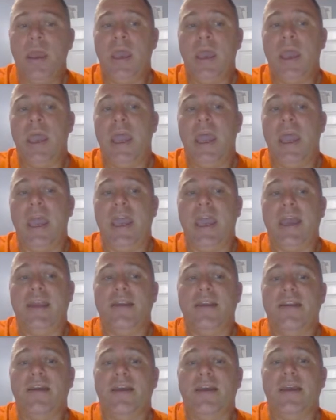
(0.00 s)
and
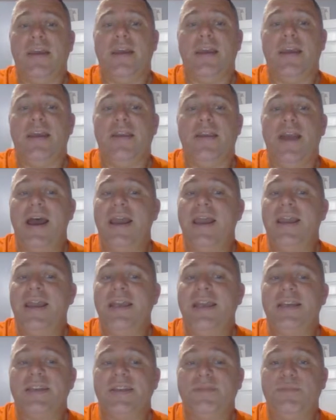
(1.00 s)
not any
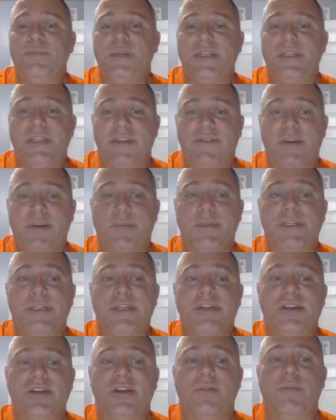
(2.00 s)
specific
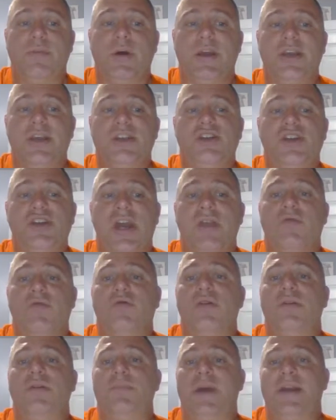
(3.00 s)
position, but in general,
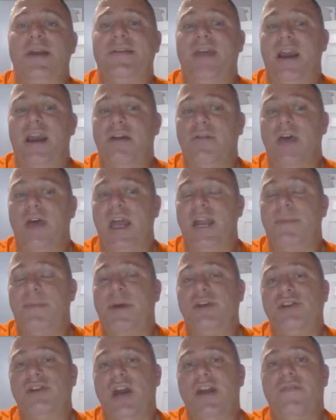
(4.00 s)
in my entire lineup, I
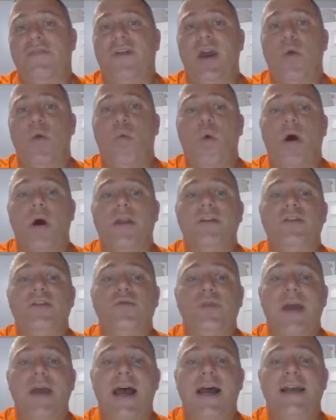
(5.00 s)
try to find 1 or 2
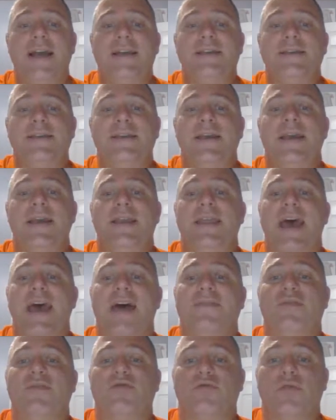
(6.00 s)
guys that
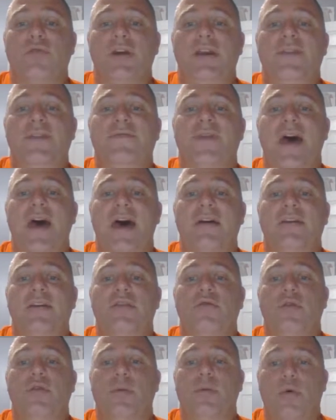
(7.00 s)
have great value
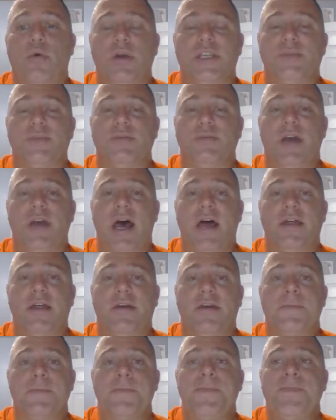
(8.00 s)
or points per dollar.
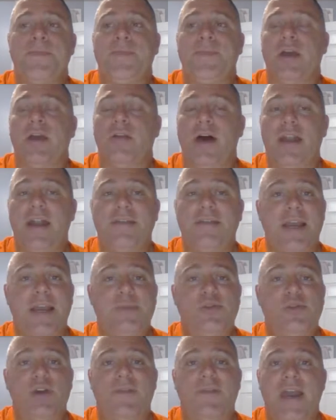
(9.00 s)
A lot of times
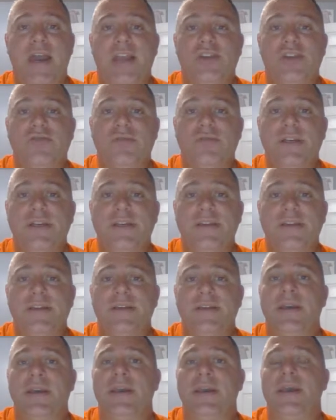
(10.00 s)
you have injuries,
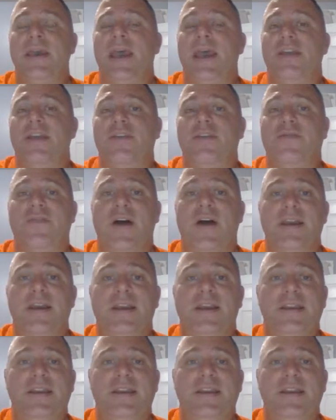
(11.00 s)
and you find,